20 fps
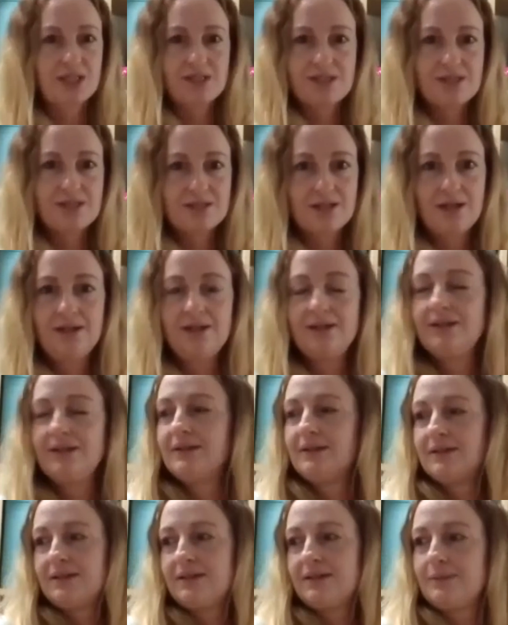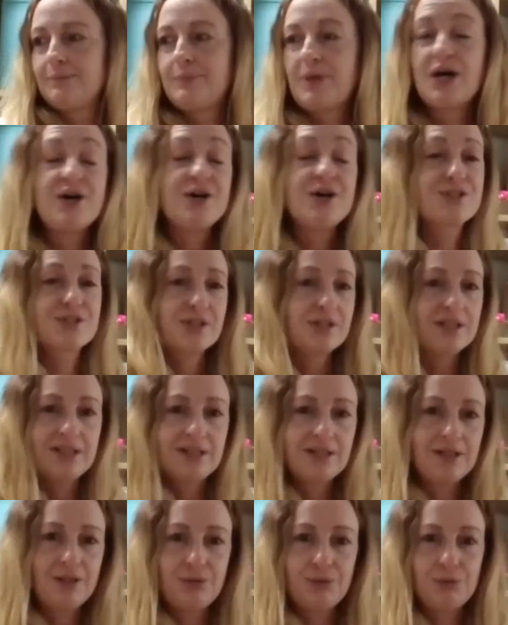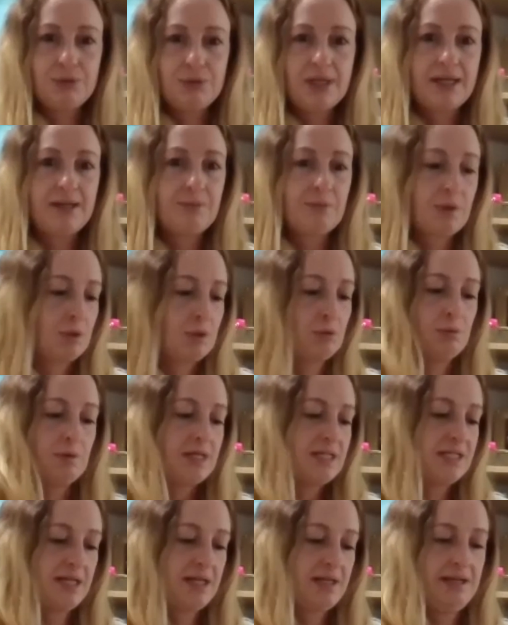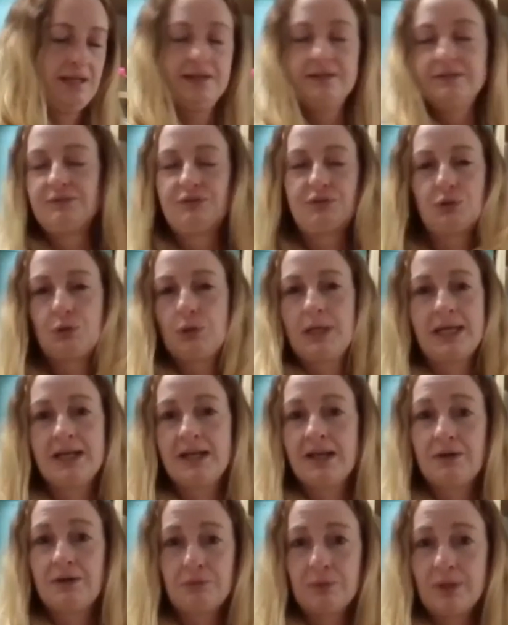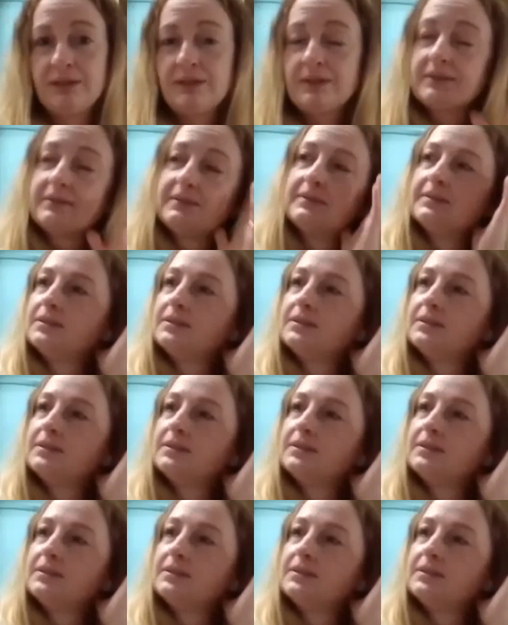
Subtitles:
this person who they were already falling in love with.